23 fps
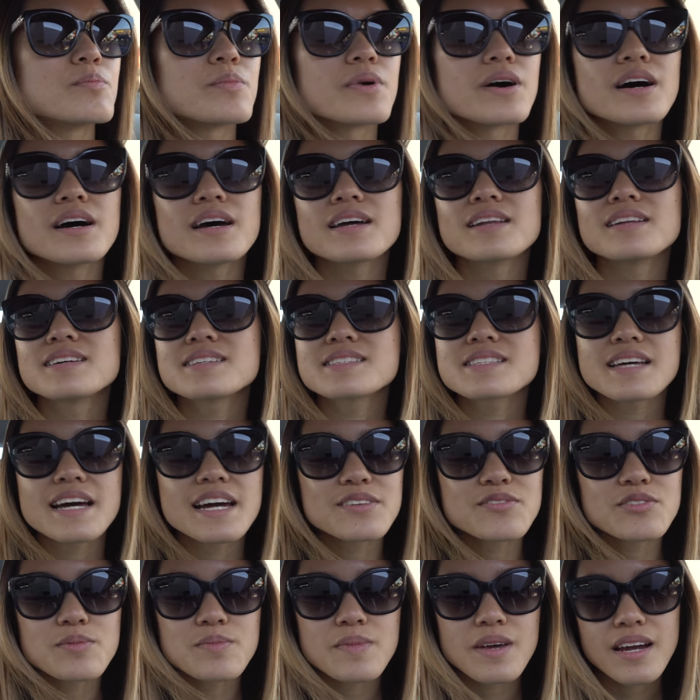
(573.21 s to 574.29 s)
But
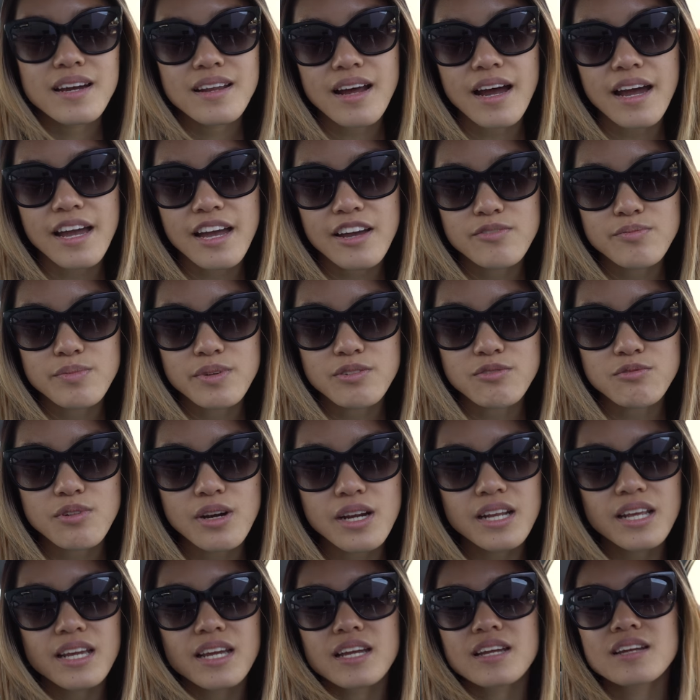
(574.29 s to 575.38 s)
aside from that, I have been
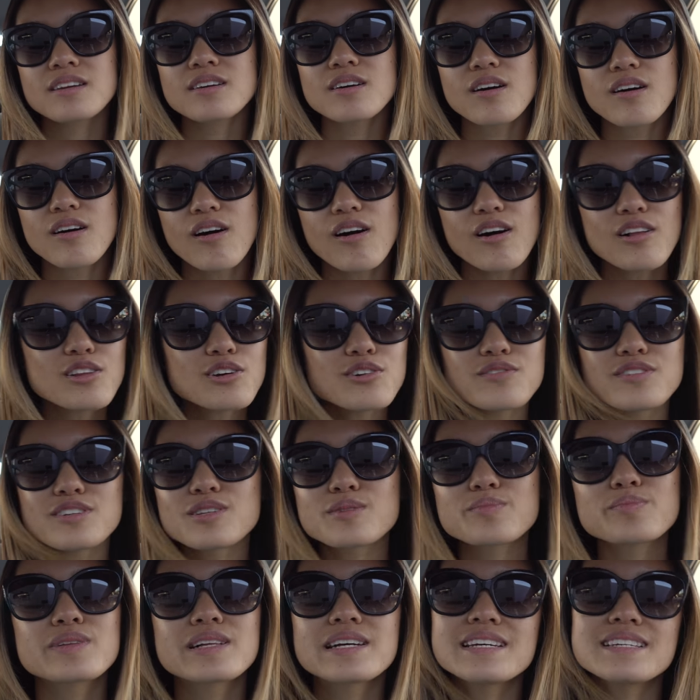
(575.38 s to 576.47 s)
running all over the
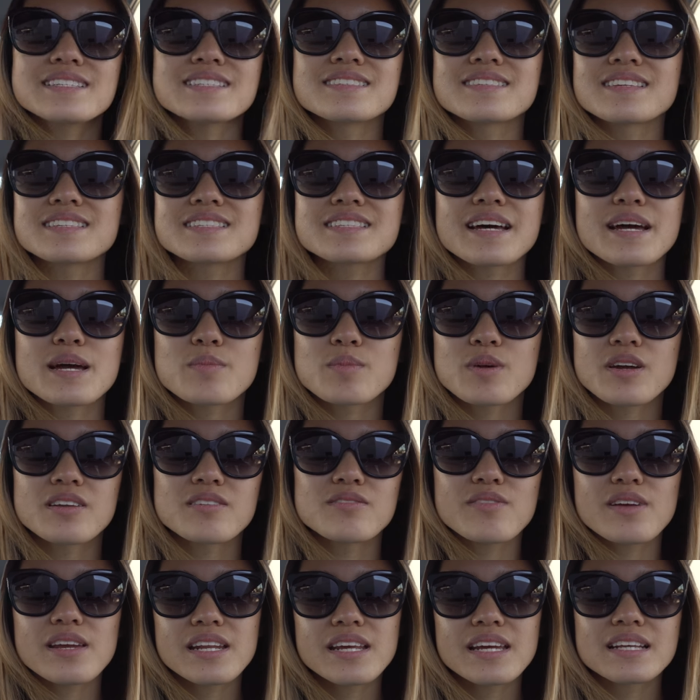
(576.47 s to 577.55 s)
place since I am
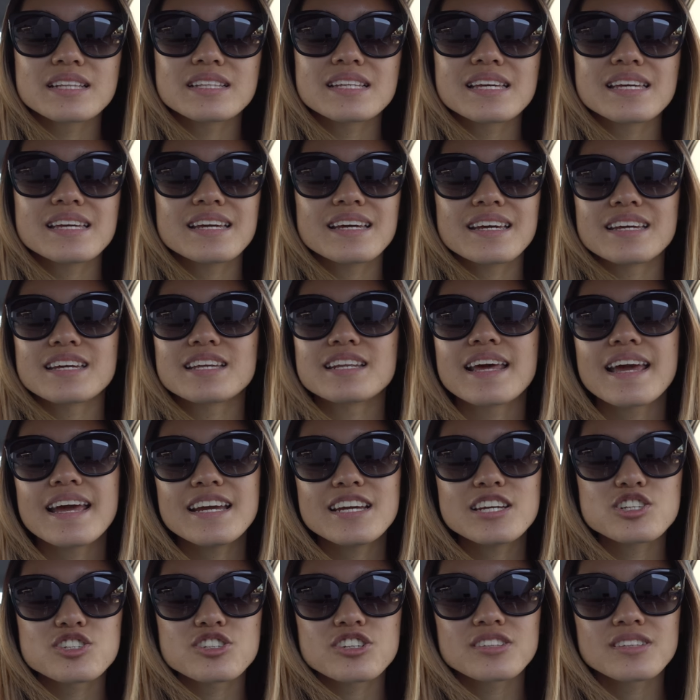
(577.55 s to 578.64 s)
conveniently in
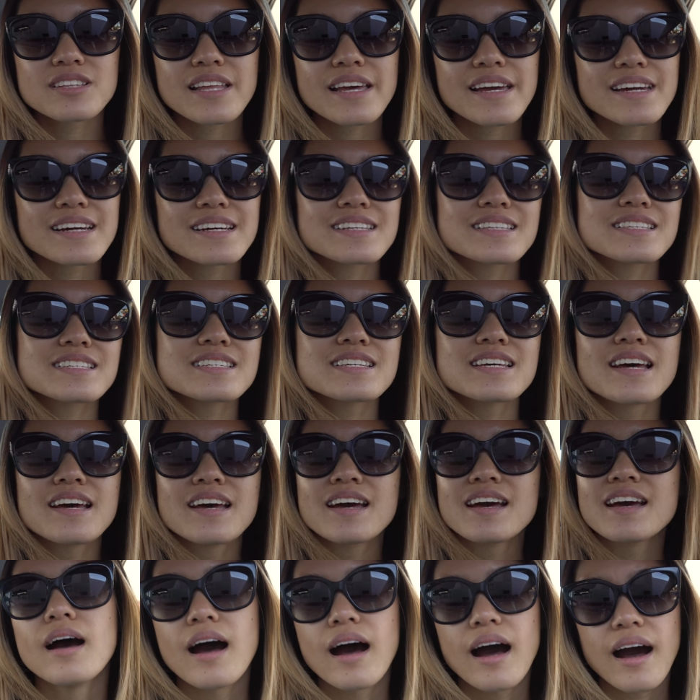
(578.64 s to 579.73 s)
Asian land.
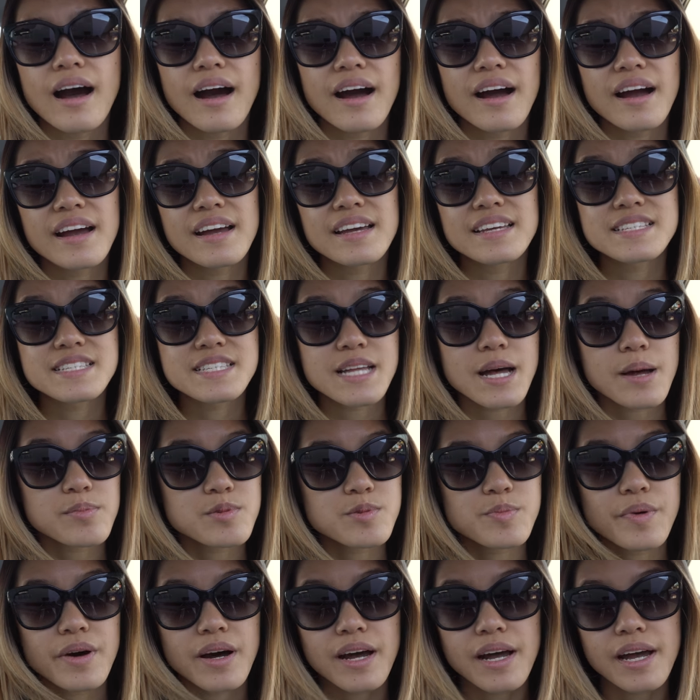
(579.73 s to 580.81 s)
I
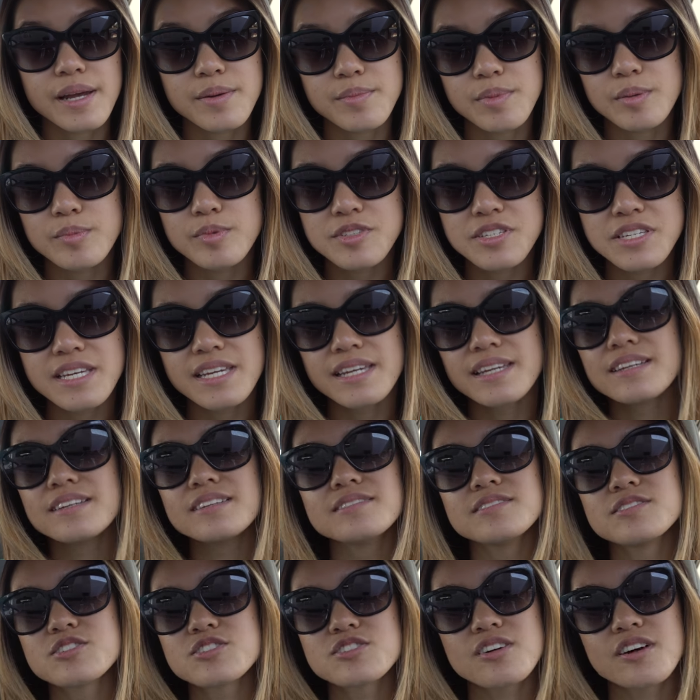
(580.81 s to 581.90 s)
stopped by Bubble Tea,
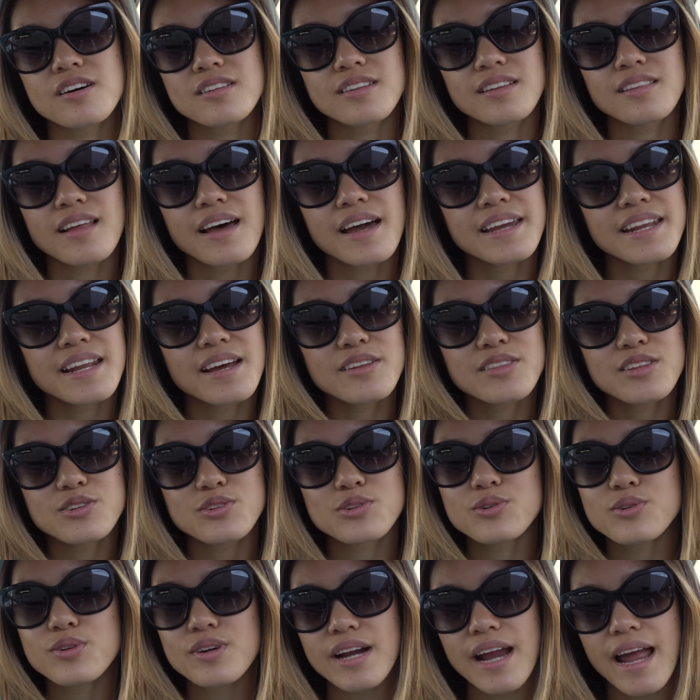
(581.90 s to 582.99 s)
saw the line out the
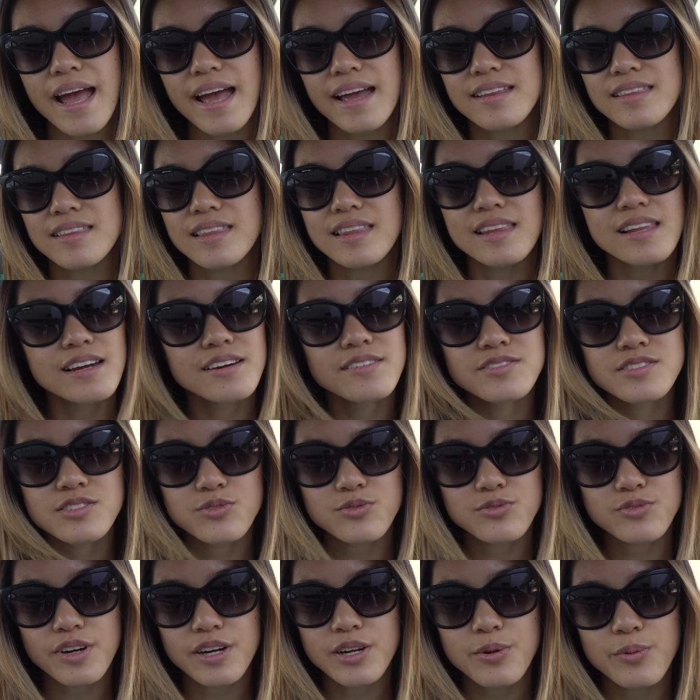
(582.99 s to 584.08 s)
door, and left
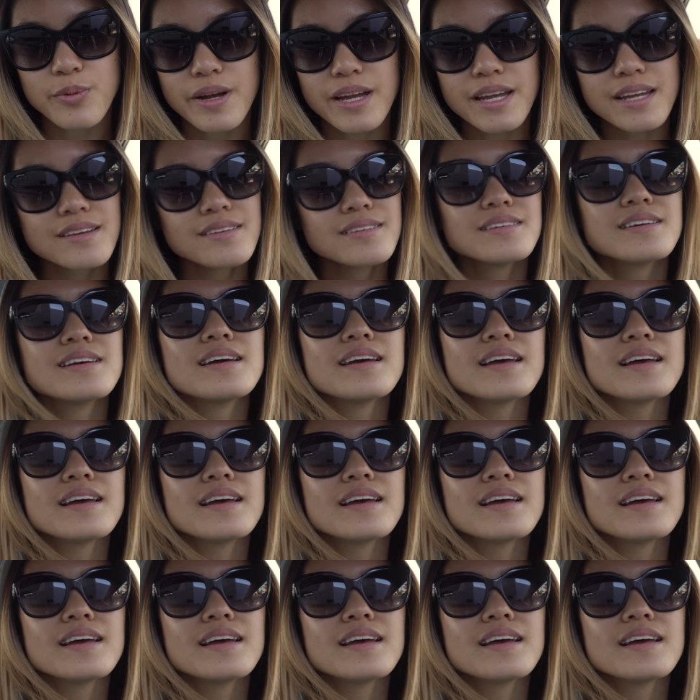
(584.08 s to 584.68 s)
right away.